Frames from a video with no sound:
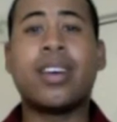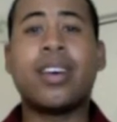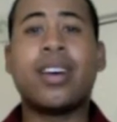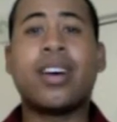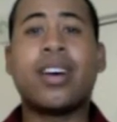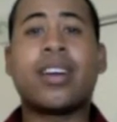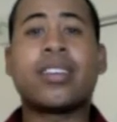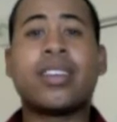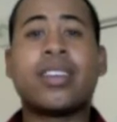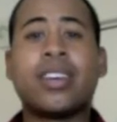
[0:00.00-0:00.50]

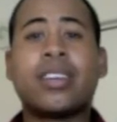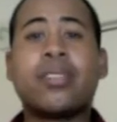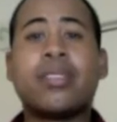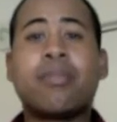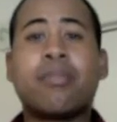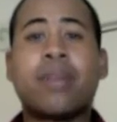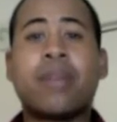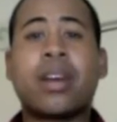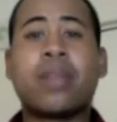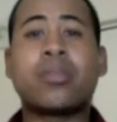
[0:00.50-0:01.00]

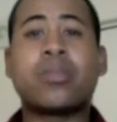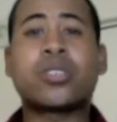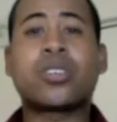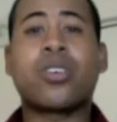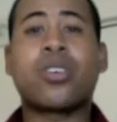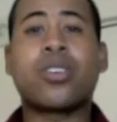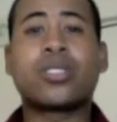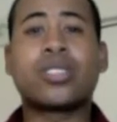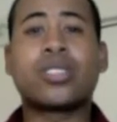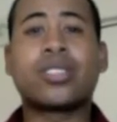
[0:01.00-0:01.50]
Again, my name is
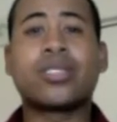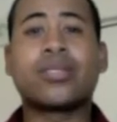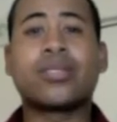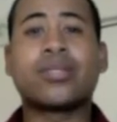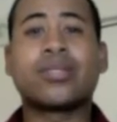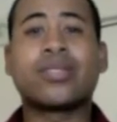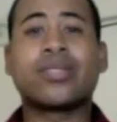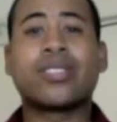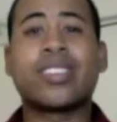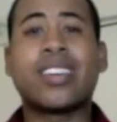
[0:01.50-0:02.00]
Carlton.
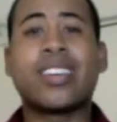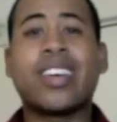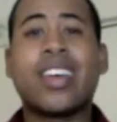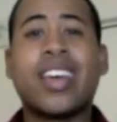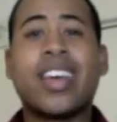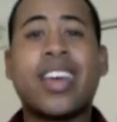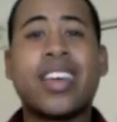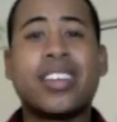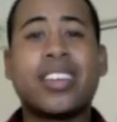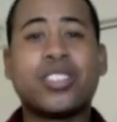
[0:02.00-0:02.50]

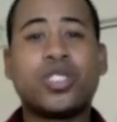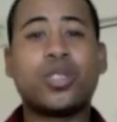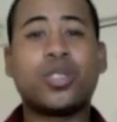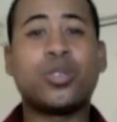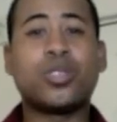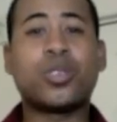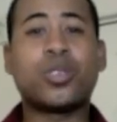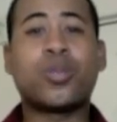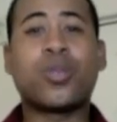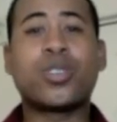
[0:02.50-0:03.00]

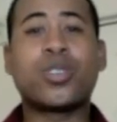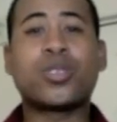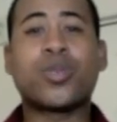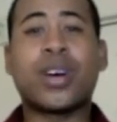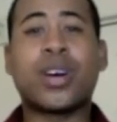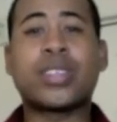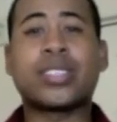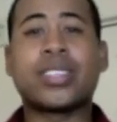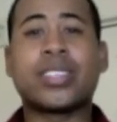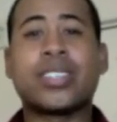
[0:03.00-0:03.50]
Choose your words
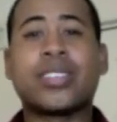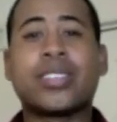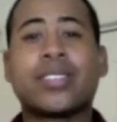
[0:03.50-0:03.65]
wisely.